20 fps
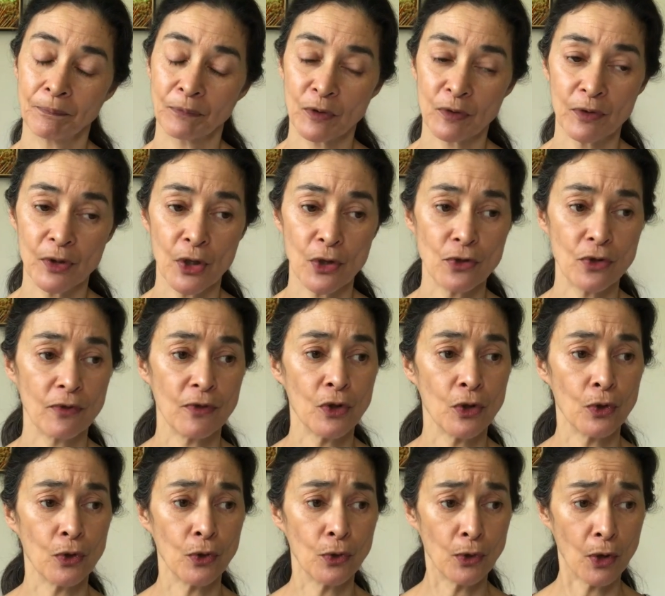For those of you
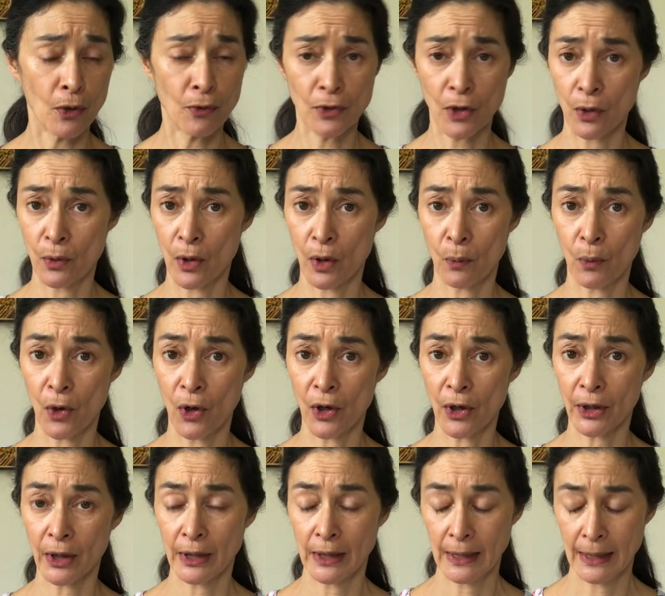who don't know her
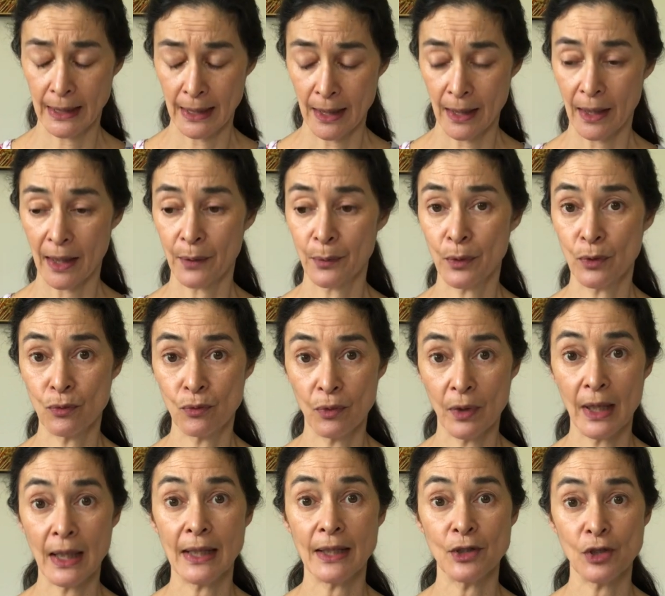work, I would
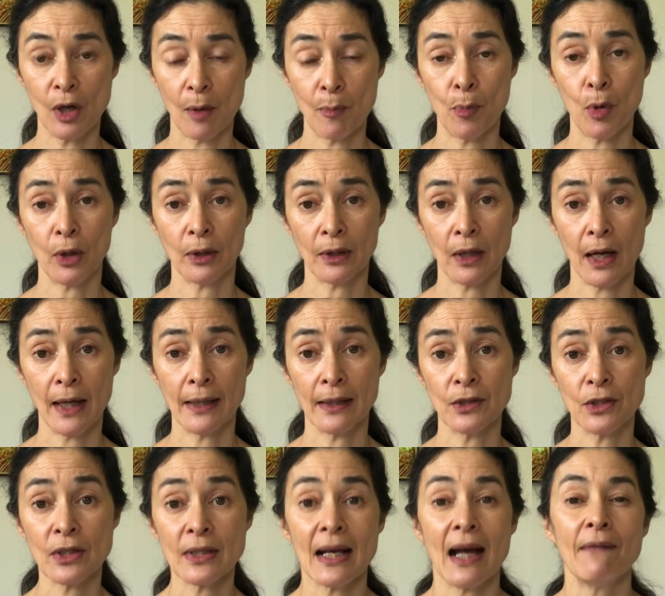really jump online and
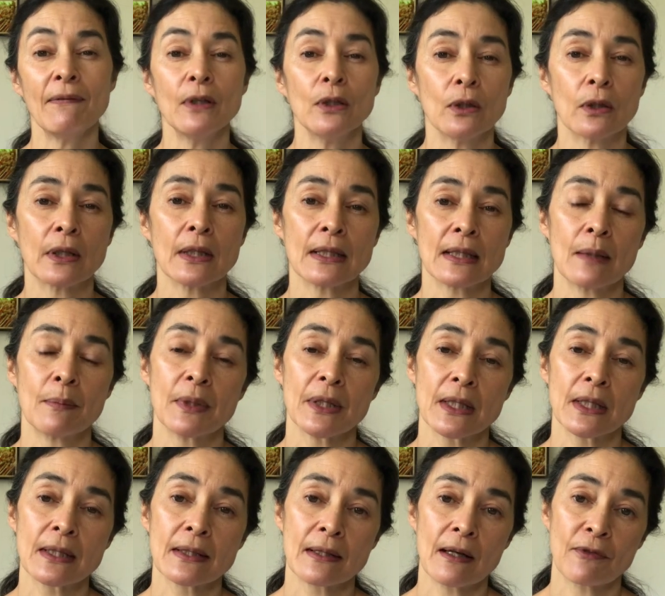just have a look at some of the
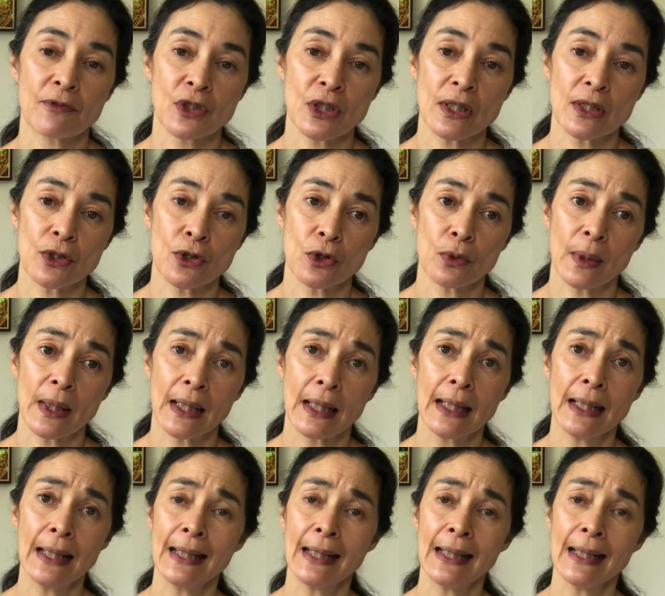stuff she's doing.